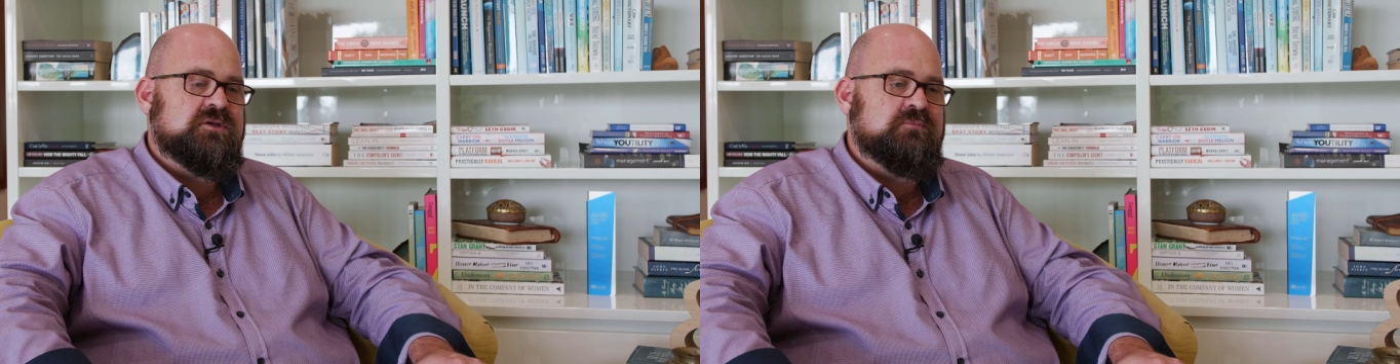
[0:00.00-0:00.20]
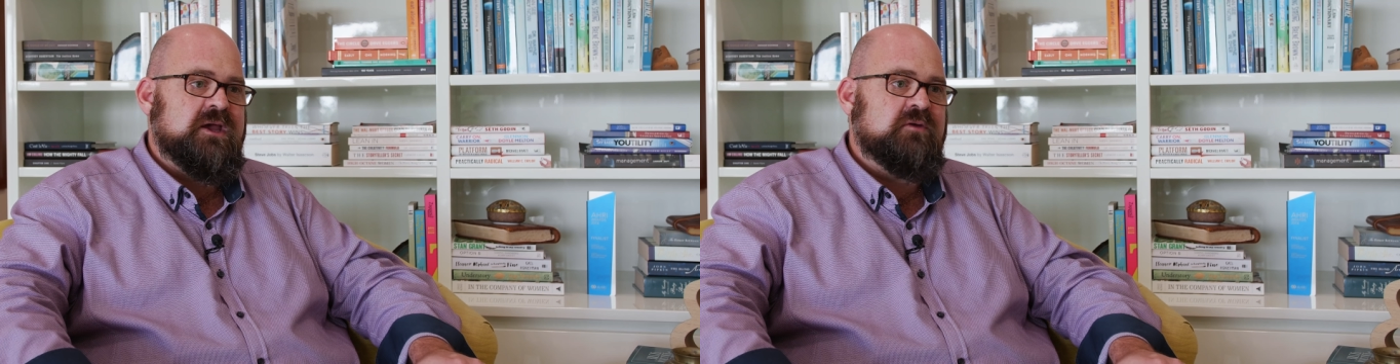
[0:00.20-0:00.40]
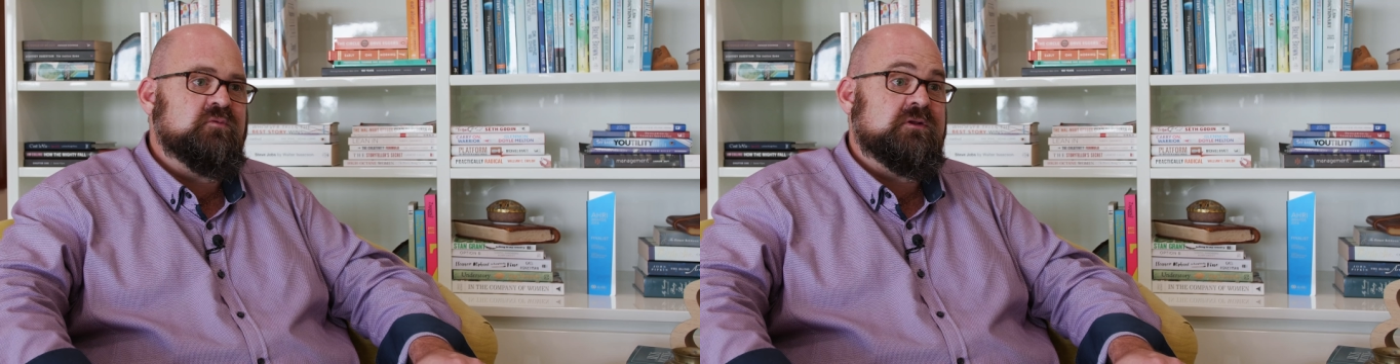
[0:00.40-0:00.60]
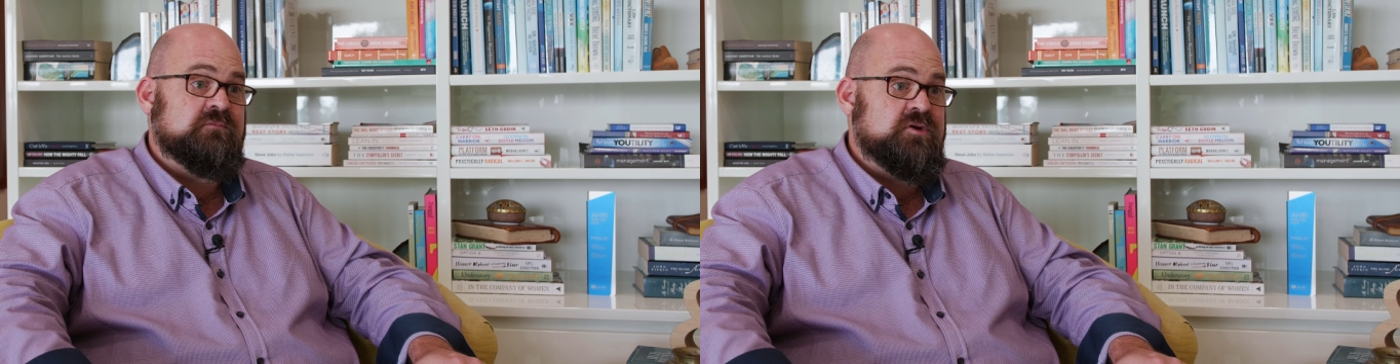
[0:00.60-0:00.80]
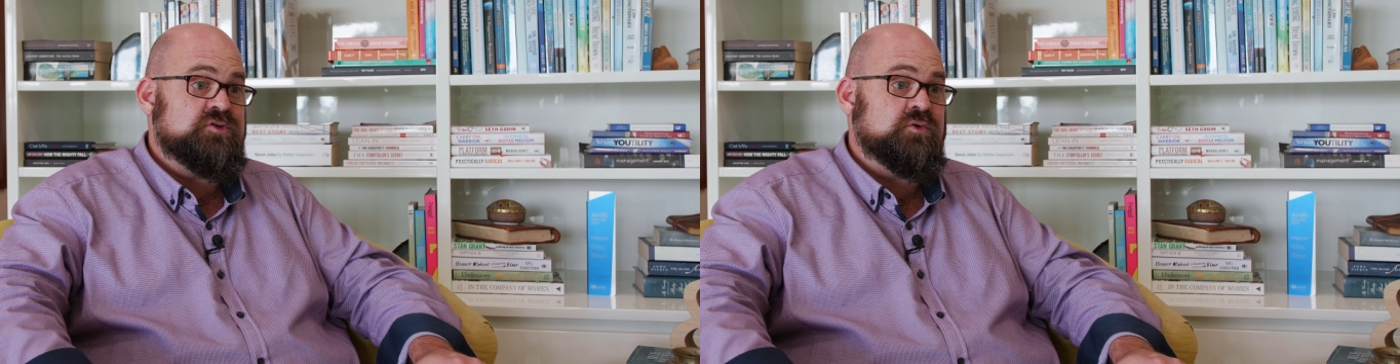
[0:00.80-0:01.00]
you back within
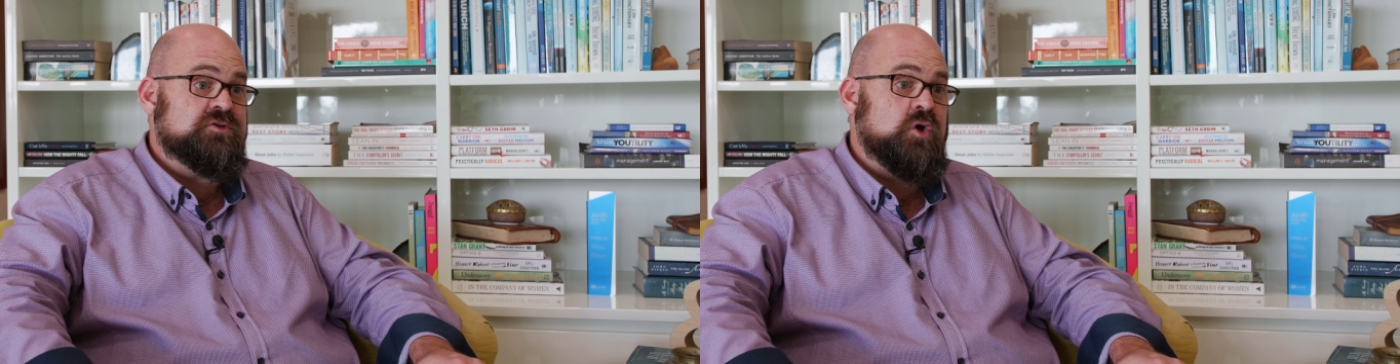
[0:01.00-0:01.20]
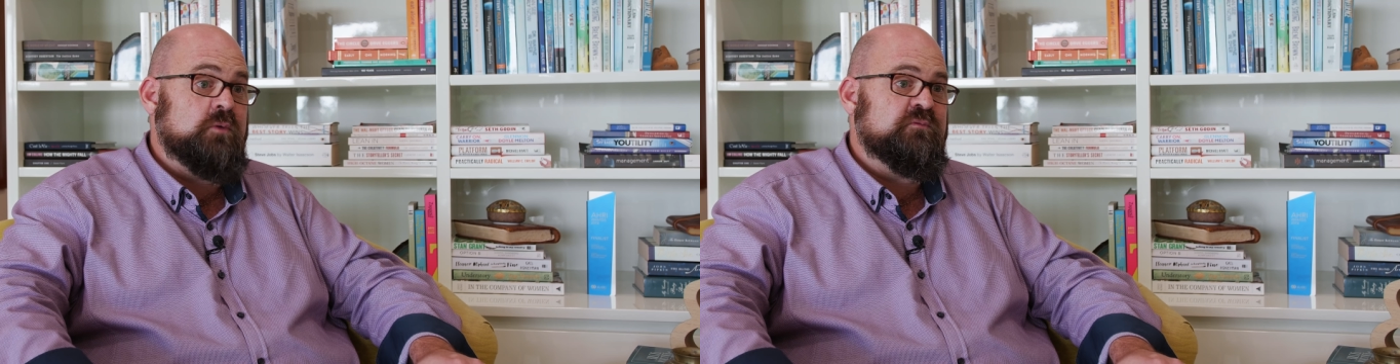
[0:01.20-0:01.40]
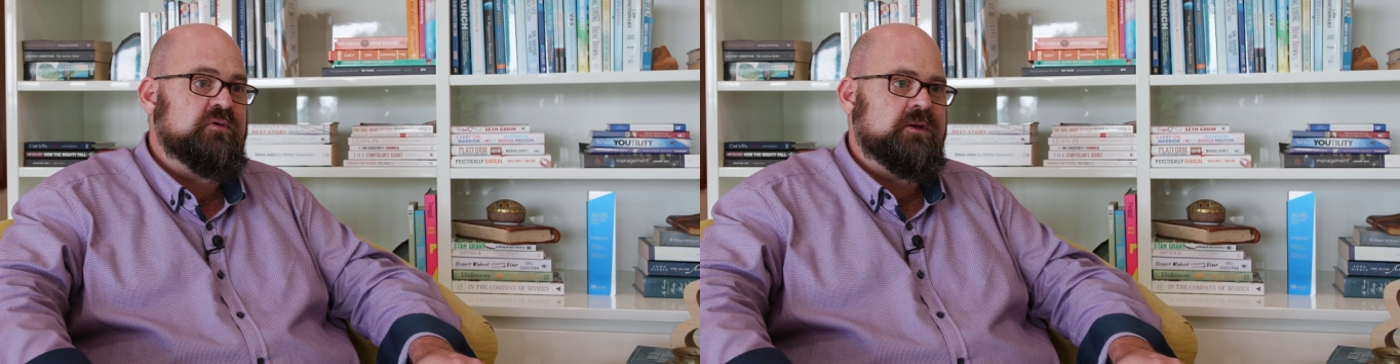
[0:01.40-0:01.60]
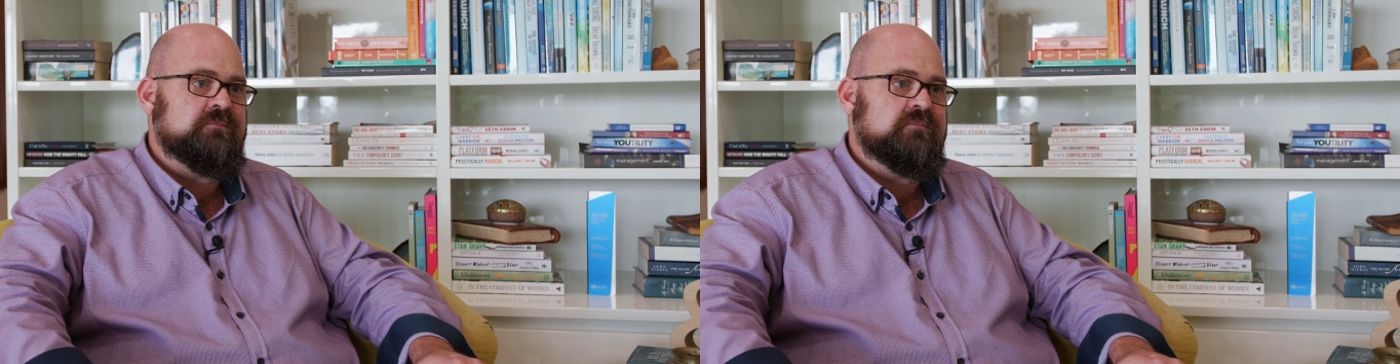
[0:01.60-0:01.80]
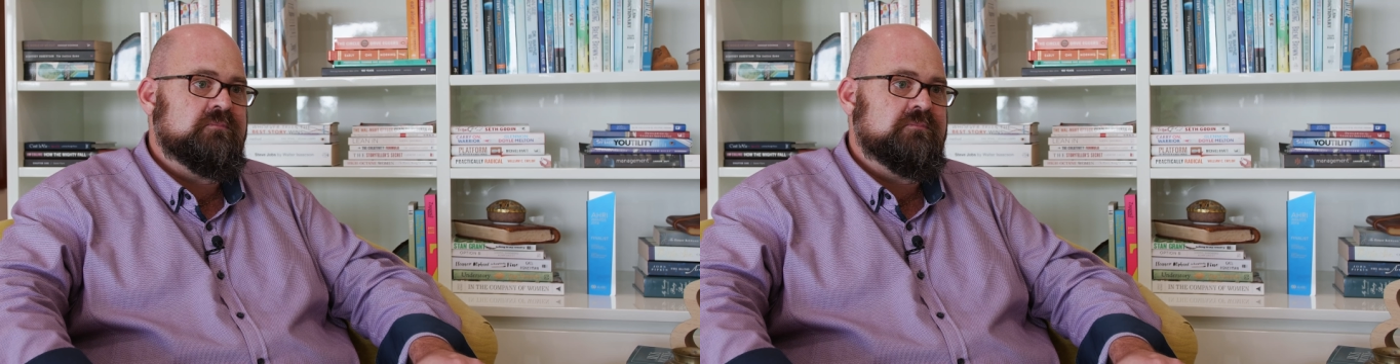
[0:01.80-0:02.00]
a very short time
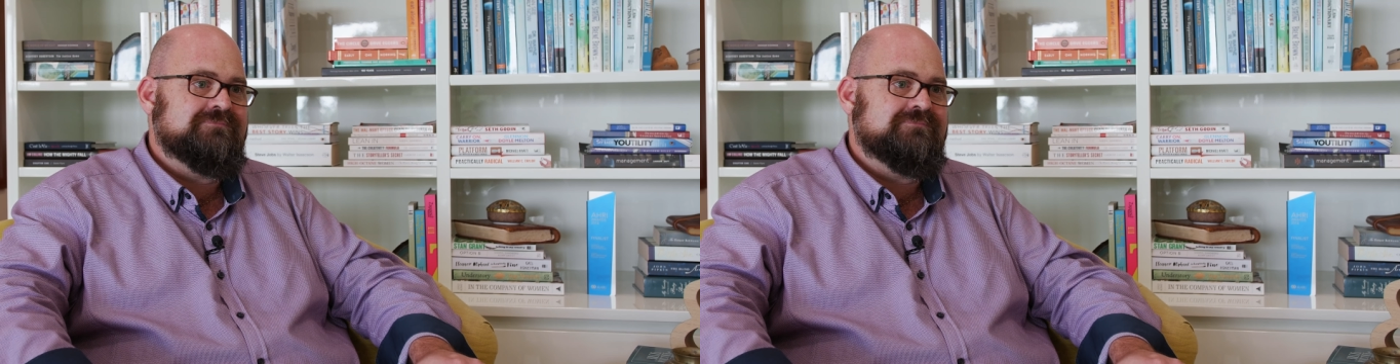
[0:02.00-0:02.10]
frame.